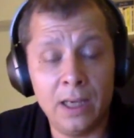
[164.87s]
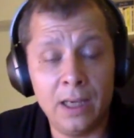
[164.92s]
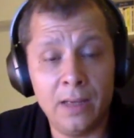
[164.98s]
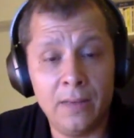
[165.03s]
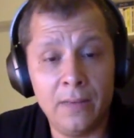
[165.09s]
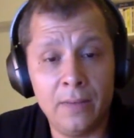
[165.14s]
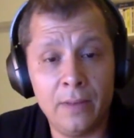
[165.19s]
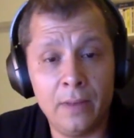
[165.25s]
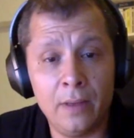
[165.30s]

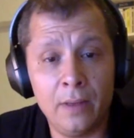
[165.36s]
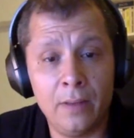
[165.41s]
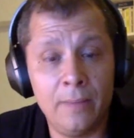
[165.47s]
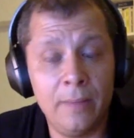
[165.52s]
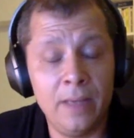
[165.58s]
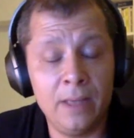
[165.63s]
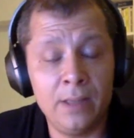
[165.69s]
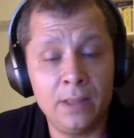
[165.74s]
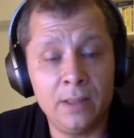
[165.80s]
an
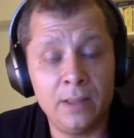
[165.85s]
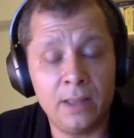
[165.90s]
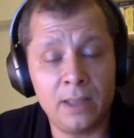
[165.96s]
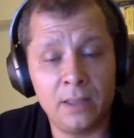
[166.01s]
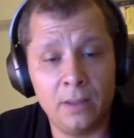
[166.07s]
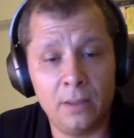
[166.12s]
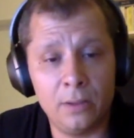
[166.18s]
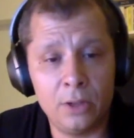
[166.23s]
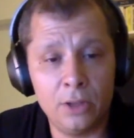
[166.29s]
amazing
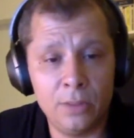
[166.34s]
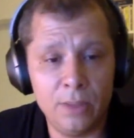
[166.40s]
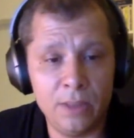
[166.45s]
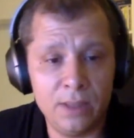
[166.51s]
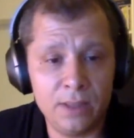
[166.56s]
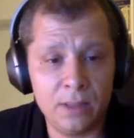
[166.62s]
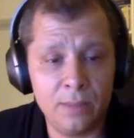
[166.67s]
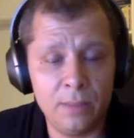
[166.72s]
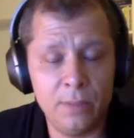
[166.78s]
technology
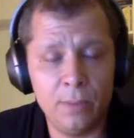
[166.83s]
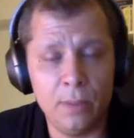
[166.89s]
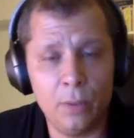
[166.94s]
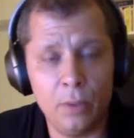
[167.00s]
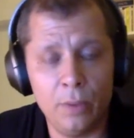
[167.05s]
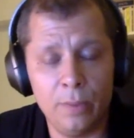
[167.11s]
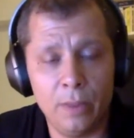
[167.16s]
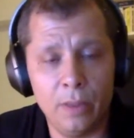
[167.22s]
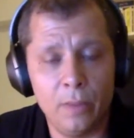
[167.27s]
based on
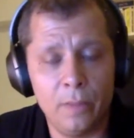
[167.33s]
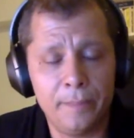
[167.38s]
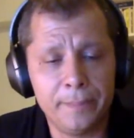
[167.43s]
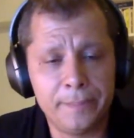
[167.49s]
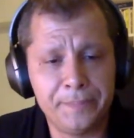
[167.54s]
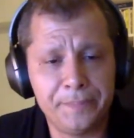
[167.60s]
Mimblewimble.